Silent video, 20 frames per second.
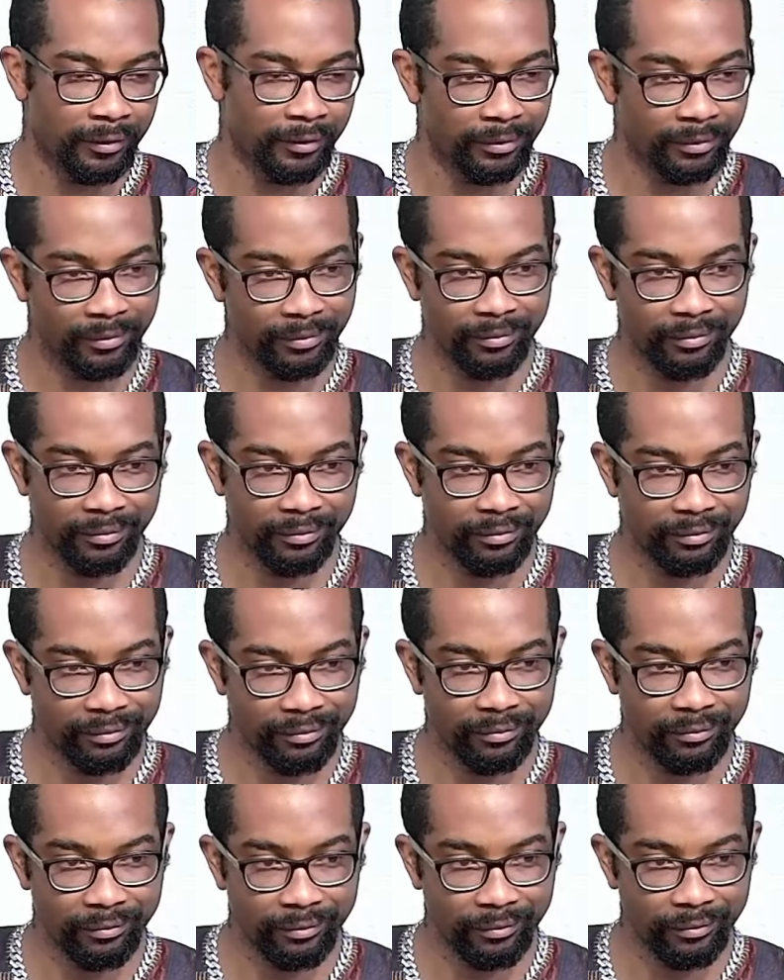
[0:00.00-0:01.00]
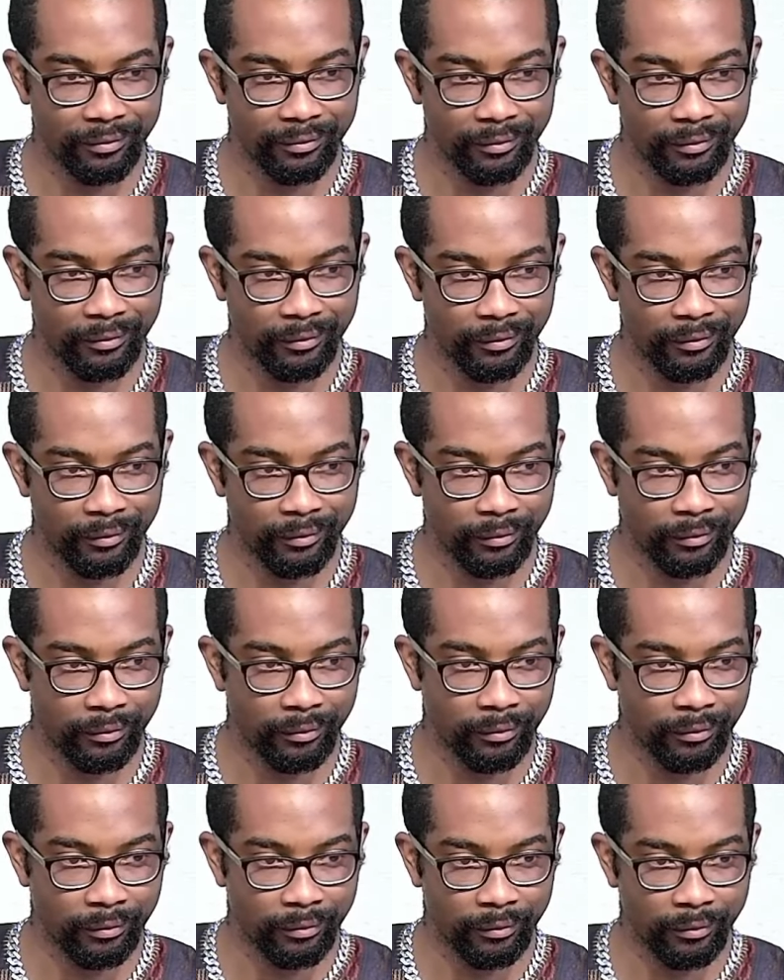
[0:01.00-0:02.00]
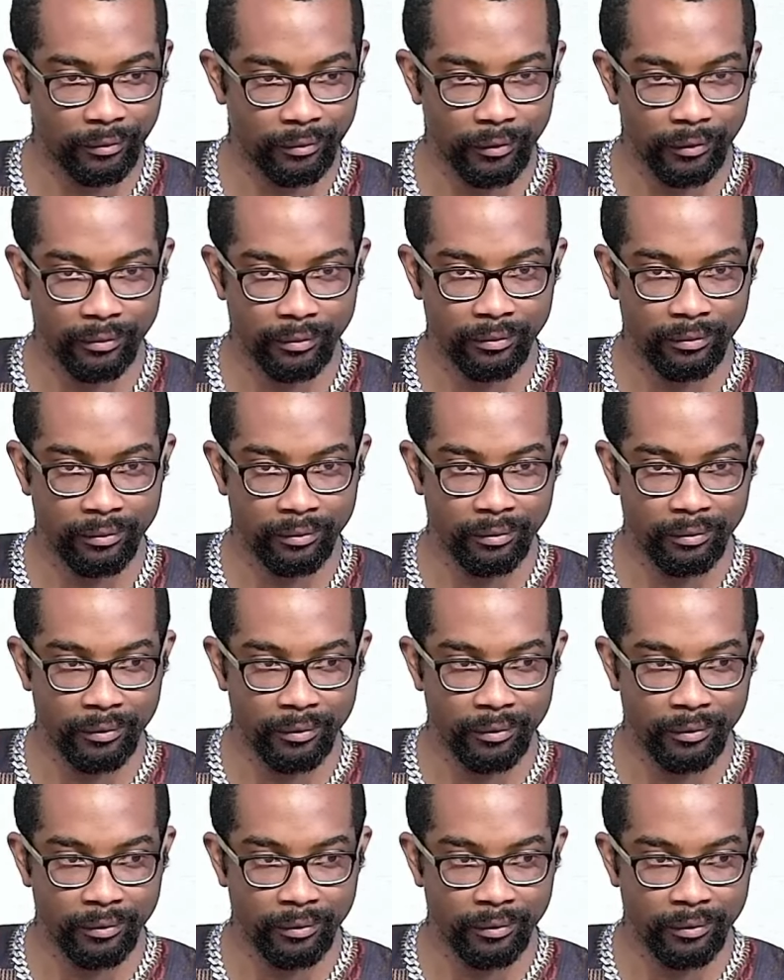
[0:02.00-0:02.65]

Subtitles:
No one is speaking in this clip.